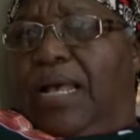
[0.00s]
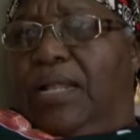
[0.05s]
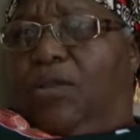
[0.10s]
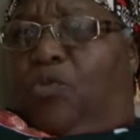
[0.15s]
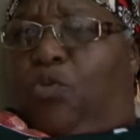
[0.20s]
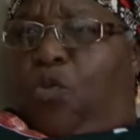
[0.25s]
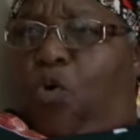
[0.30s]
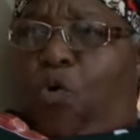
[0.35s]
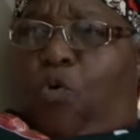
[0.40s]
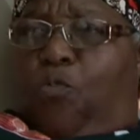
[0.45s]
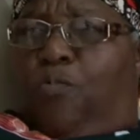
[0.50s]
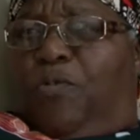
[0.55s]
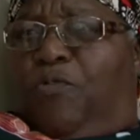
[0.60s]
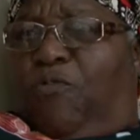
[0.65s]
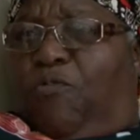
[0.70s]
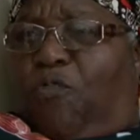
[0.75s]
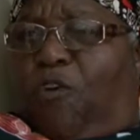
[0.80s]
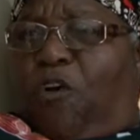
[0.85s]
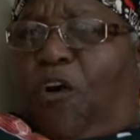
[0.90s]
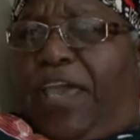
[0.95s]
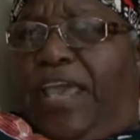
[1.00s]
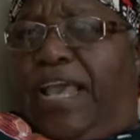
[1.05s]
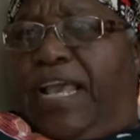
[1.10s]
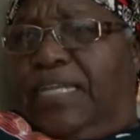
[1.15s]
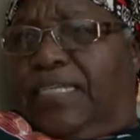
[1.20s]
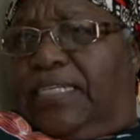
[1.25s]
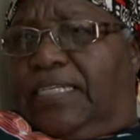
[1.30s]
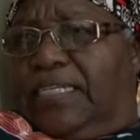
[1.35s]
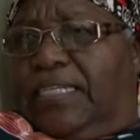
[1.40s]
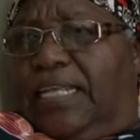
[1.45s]
know
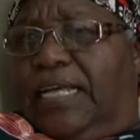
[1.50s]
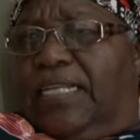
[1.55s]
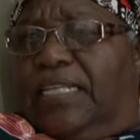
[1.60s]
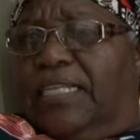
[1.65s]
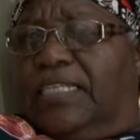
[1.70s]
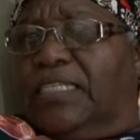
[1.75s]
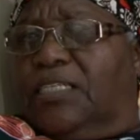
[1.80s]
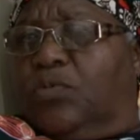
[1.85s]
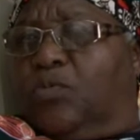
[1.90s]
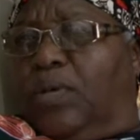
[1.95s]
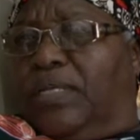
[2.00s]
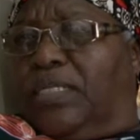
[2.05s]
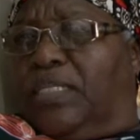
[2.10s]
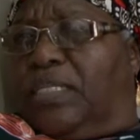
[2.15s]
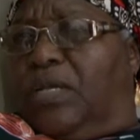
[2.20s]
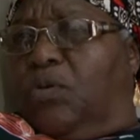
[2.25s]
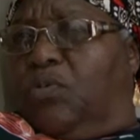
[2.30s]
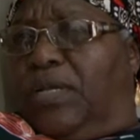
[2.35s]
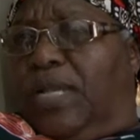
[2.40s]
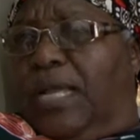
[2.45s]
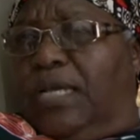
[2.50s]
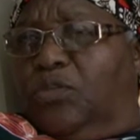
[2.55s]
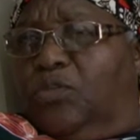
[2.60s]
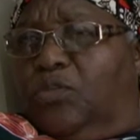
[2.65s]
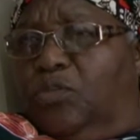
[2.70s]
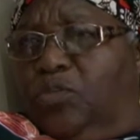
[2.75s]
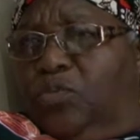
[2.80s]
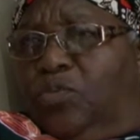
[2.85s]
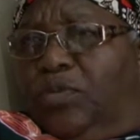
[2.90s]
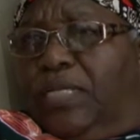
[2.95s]
beforehand that this is what they would like
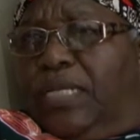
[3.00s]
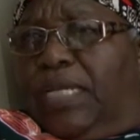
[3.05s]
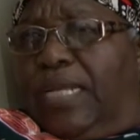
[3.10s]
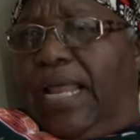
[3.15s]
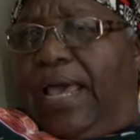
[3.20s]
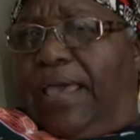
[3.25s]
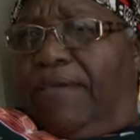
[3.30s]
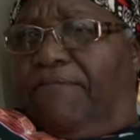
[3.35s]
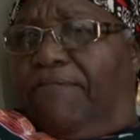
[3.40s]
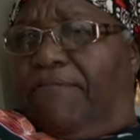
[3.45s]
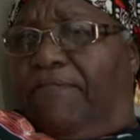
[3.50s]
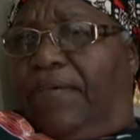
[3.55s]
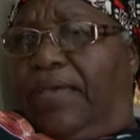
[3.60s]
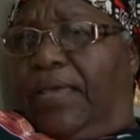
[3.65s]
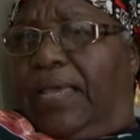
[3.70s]
to do in life.